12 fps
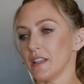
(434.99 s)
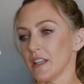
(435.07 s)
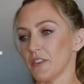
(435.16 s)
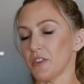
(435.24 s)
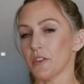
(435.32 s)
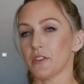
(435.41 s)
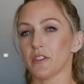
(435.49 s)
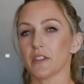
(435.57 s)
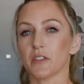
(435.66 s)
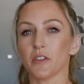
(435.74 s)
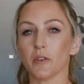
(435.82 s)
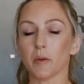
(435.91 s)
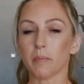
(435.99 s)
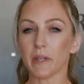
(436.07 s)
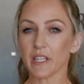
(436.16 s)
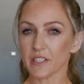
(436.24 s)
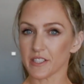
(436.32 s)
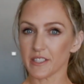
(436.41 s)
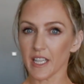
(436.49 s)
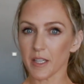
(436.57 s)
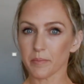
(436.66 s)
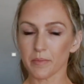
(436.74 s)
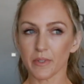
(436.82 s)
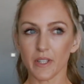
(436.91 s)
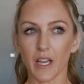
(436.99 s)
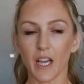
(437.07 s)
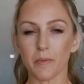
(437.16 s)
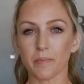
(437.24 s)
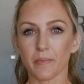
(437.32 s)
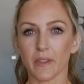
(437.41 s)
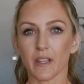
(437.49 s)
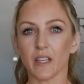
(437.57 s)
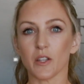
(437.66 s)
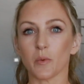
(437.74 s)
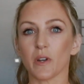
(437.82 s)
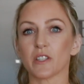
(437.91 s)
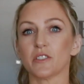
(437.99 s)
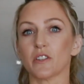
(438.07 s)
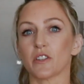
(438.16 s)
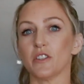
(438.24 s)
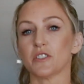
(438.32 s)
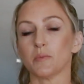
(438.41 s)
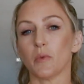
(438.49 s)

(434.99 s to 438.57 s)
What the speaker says: If you do a bigger step, it works your glutes